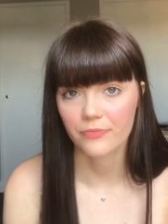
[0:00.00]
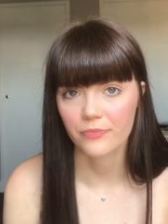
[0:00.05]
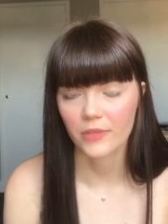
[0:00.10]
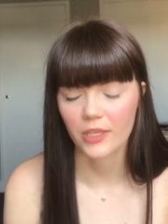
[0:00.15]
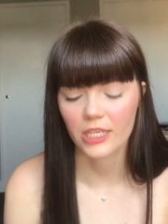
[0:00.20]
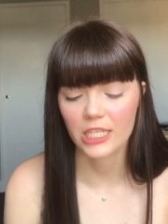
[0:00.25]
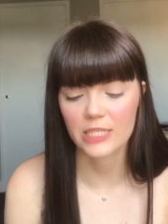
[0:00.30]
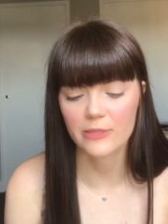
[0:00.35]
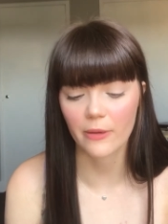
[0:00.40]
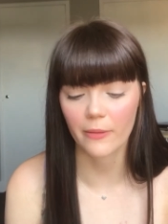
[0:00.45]

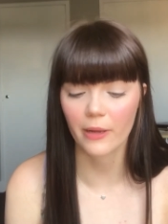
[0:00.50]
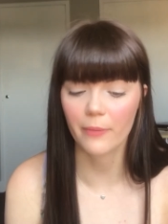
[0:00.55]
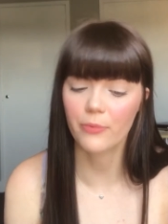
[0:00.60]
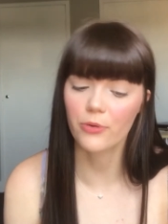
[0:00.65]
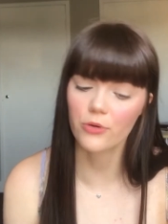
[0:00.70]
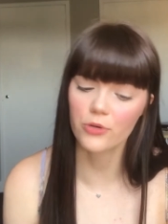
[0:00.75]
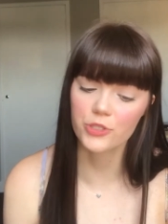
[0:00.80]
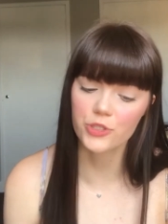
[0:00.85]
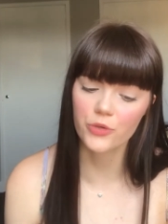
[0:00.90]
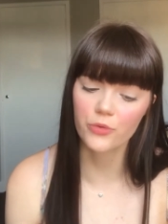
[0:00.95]
You need to put your
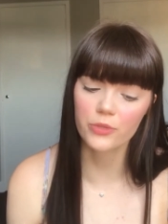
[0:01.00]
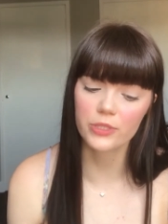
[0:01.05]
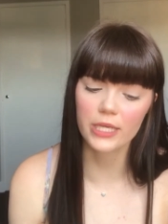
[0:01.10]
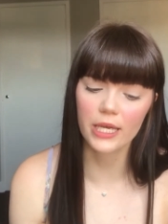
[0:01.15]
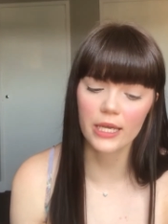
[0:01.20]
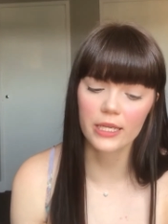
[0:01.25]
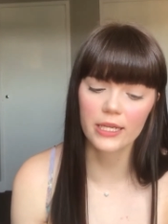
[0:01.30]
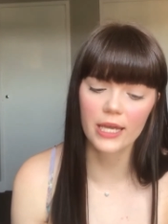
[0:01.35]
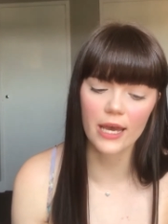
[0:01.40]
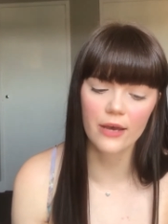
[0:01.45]
postcode
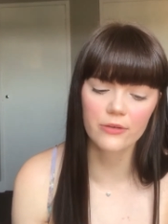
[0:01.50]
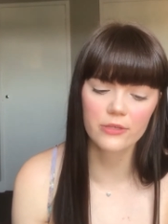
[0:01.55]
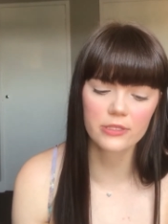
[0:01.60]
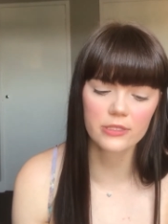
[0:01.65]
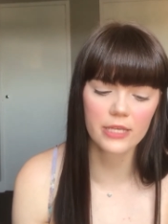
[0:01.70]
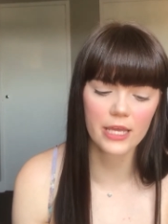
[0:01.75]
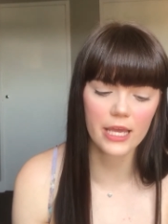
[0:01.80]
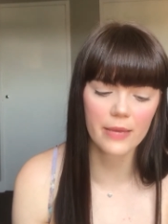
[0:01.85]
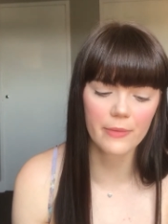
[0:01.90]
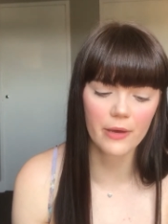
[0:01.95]
in, house
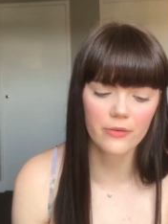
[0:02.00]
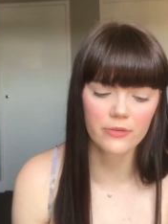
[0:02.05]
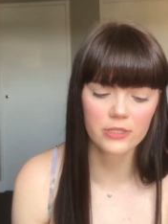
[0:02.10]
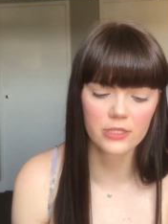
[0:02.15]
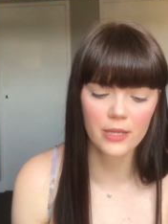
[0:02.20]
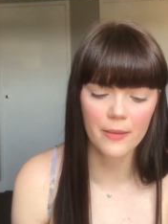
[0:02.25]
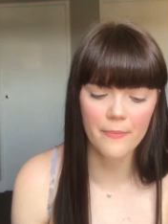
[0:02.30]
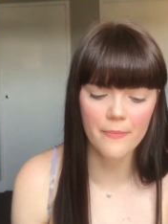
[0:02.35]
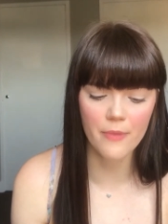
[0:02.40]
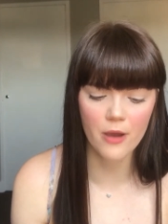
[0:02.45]
name, house
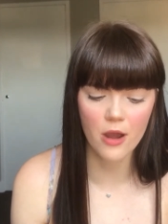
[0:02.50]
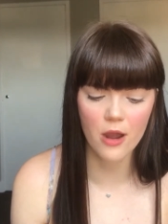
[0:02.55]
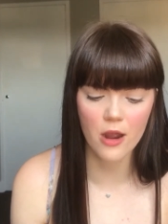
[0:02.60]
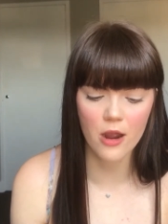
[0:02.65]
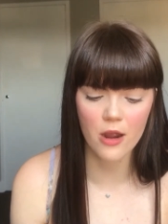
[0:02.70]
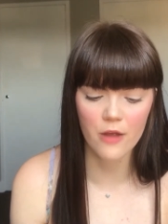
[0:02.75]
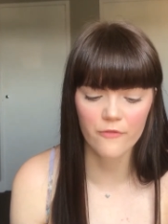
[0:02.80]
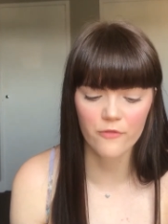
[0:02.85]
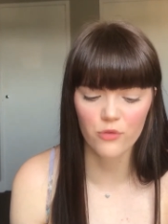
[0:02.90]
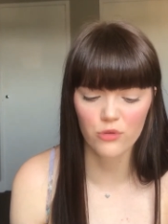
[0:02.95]

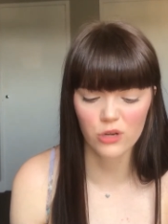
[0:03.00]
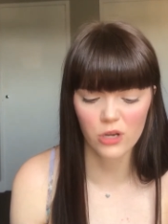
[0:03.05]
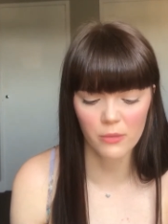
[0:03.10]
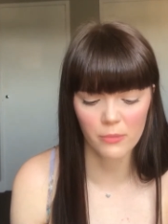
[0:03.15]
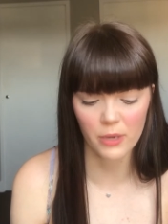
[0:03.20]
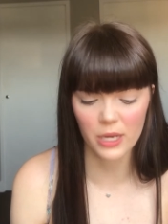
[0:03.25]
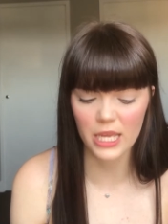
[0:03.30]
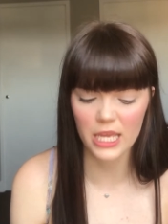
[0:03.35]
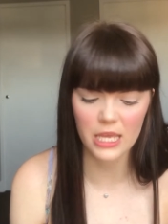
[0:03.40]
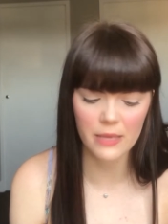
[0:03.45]
number, phone
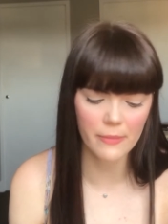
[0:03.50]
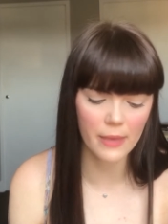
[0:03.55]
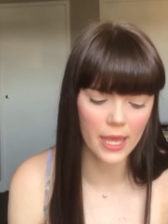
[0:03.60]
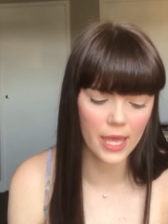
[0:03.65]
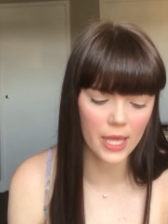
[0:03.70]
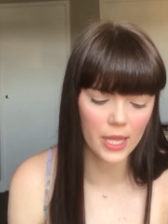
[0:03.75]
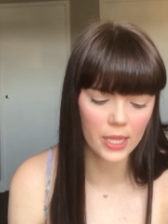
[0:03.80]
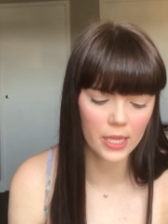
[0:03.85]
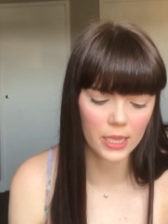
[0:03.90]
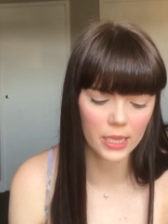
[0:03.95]
number,
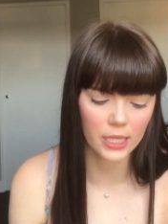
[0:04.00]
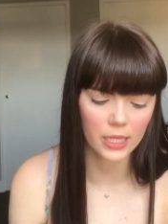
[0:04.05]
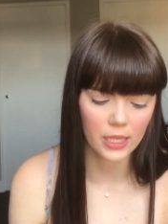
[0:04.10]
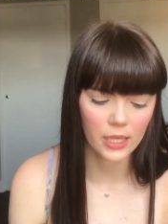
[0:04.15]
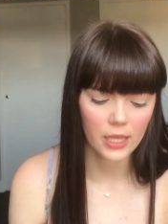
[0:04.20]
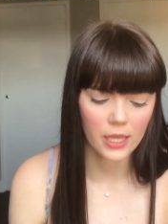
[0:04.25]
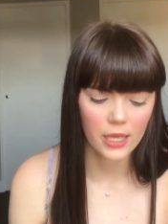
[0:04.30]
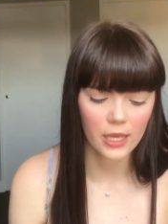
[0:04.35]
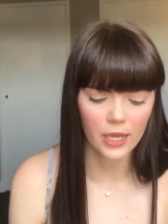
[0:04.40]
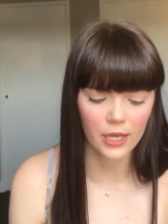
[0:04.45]
email,
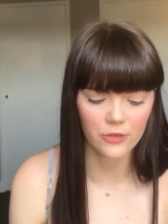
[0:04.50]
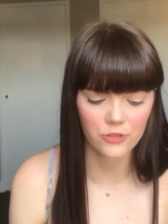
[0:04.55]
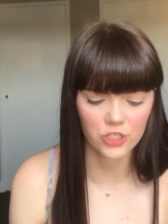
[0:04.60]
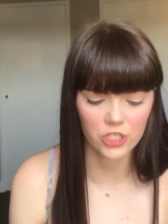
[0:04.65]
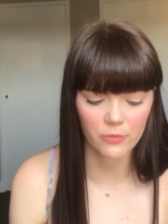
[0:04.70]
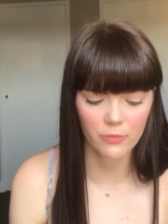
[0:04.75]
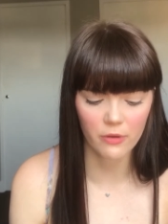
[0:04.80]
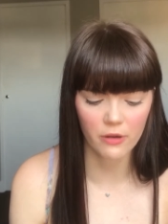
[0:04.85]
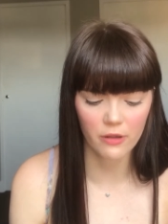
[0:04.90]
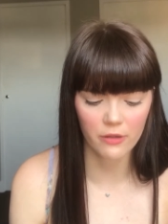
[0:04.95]

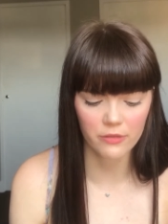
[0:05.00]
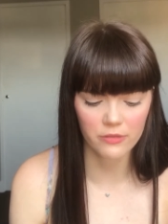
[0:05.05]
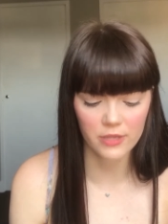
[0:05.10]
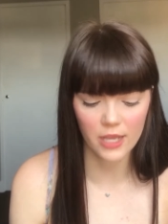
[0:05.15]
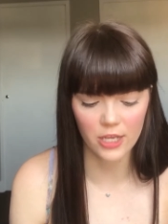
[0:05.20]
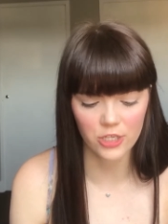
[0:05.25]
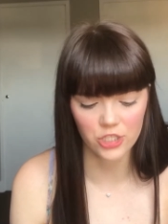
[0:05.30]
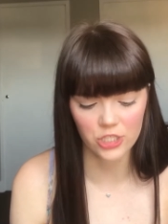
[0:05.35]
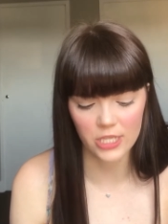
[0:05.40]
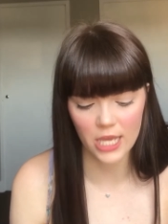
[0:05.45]
country of birth,
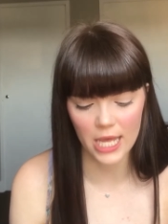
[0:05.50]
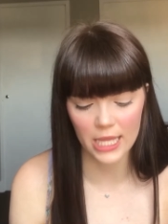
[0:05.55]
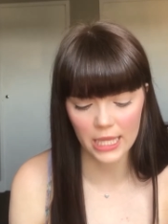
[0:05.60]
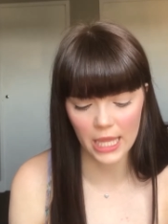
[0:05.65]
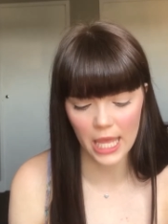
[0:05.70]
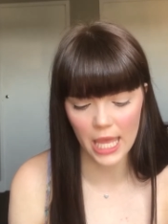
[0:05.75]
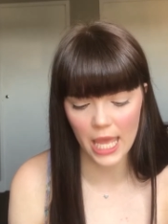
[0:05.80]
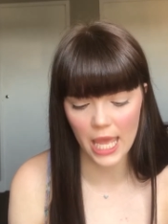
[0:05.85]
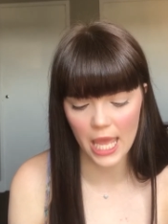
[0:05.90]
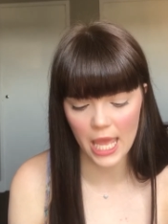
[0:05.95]

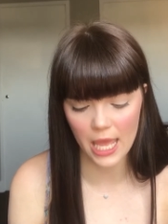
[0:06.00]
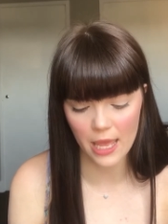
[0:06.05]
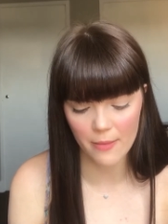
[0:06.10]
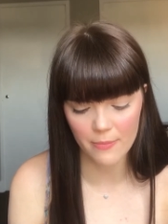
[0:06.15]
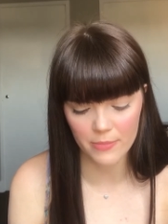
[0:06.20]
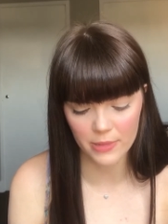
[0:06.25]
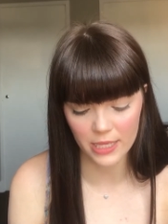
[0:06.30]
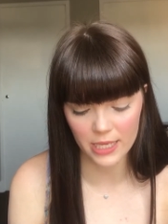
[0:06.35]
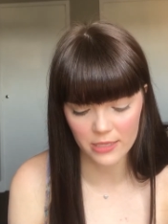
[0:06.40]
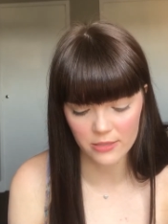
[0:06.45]

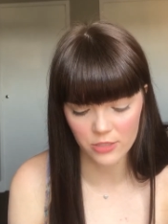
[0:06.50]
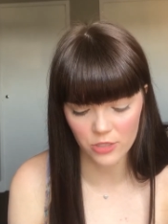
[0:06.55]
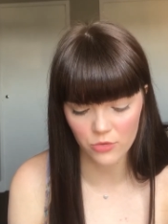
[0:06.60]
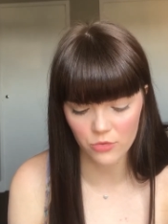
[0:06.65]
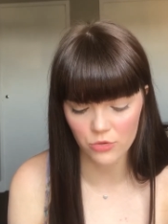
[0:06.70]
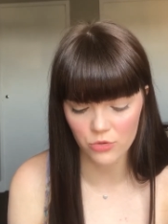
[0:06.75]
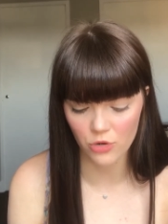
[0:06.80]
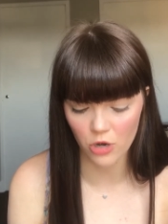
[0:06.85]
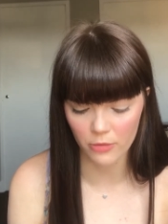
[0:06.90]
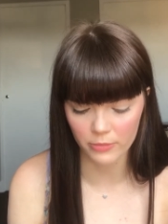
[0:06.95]
nationality, place that
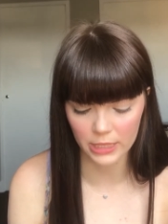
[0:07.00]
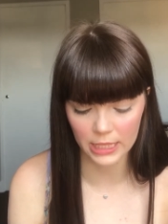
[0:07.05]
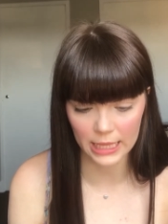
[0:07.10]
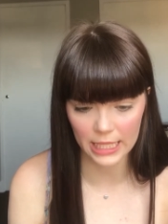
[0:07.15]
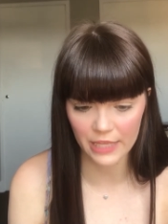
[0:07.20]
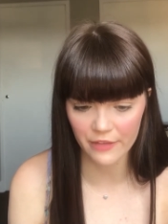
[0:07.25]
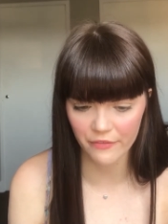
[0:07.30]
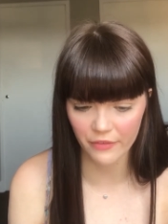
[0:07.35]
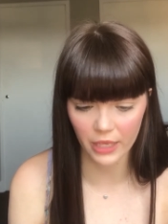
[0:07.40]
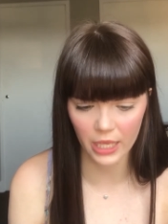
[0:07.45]
you'd normally
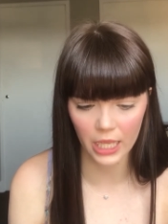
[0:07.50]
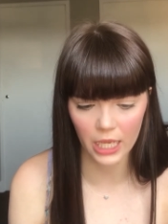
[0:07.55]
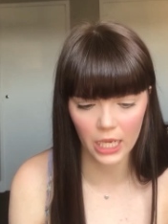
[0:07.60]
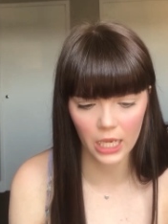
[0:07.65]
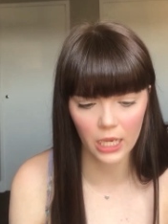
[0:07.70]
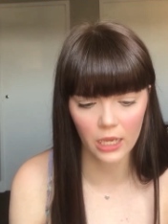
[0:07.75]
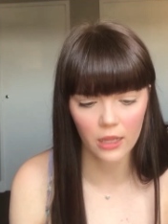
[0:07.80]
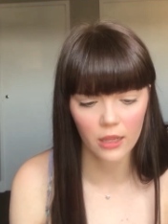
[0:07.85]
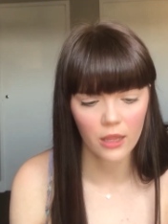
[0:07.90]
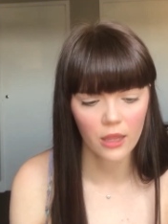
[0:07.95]
live
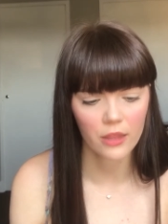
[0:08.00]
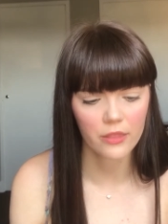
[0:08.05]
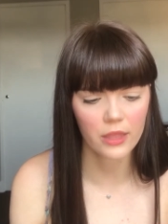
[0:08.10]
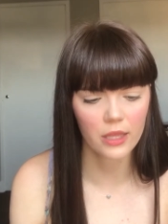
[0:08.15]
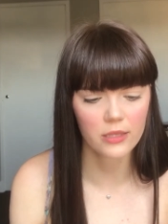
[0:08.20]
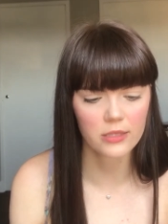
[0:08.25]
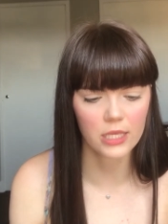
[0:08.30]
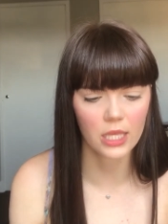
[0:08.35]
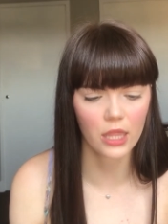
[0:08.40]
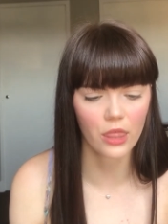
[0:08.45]
in,
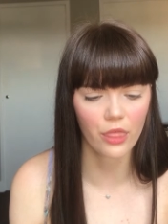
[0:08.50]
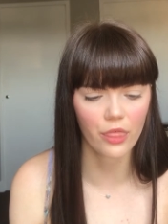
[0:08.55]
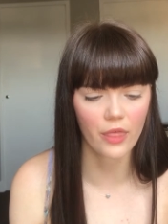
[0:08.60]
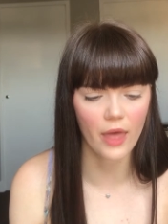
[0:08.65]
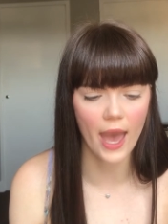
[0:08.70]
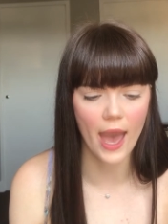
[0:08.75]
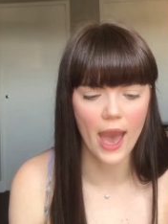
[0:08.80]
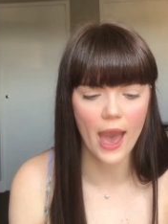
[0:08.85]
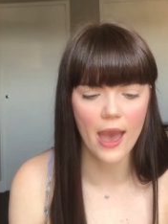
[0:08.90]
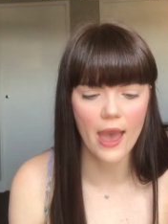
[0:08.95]
things like
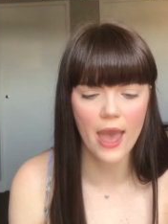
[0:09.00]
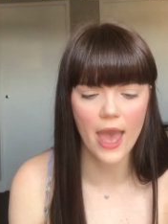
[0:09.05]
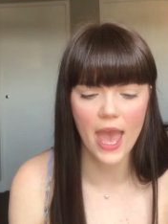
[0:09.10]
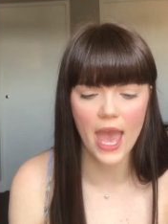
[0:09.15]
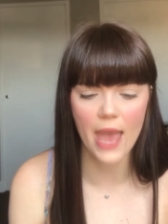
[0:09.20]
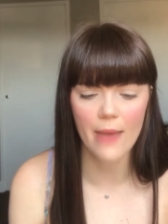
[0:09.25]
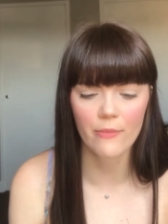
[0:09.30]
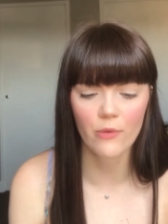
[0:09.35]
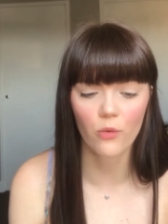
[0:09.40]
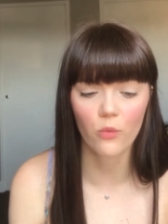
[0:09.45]

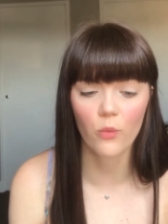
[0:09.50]
that.